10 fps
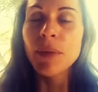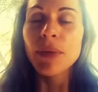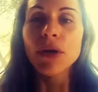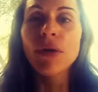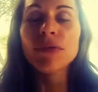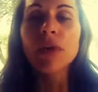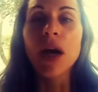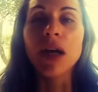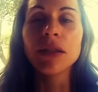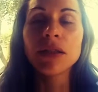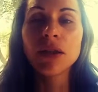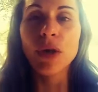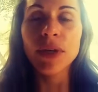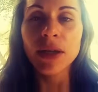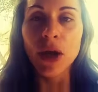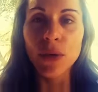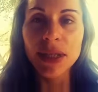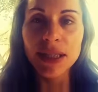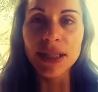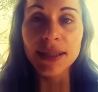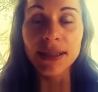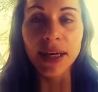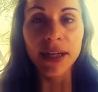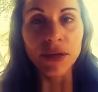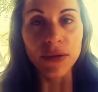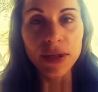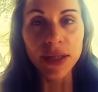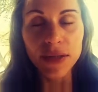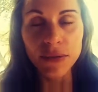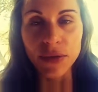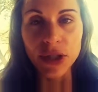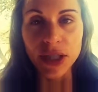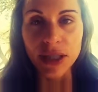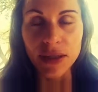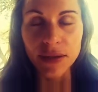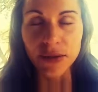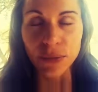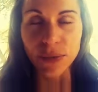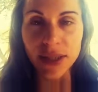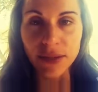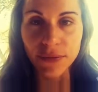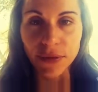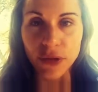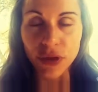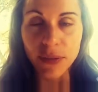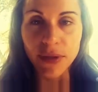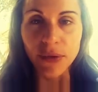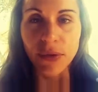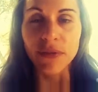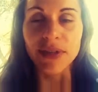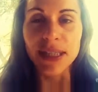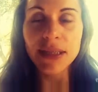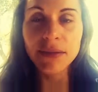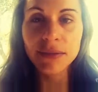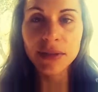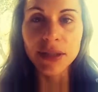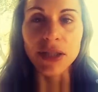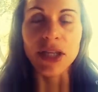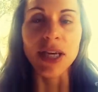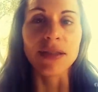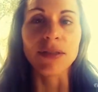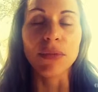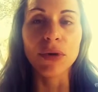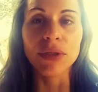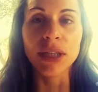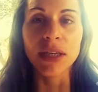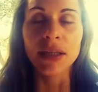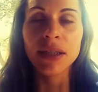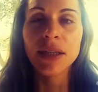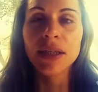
But overall, coding always needs a diagnosis, which is the reason for treatment or visit, such as pneumonia,